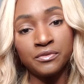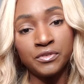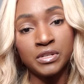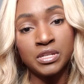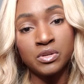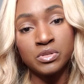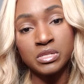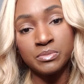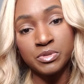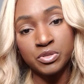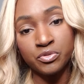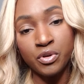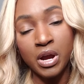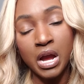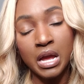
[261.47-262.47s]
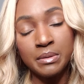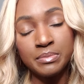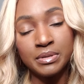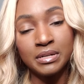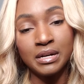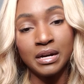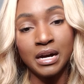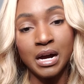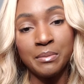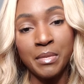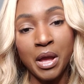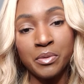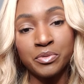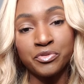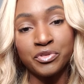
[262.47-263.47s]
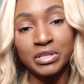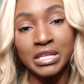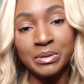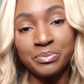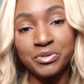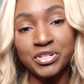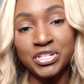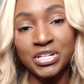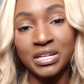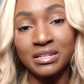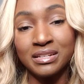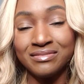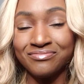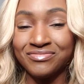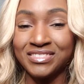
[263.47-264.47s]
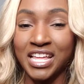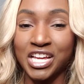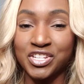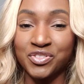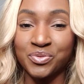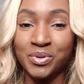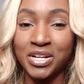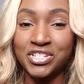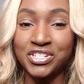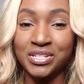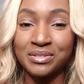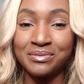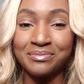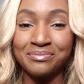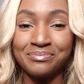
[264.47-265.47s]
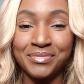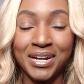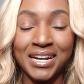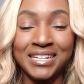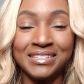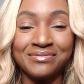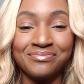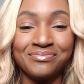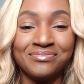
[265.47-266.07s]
the video, subscribe. I would really appreciate it. And thanks for watching. Bye.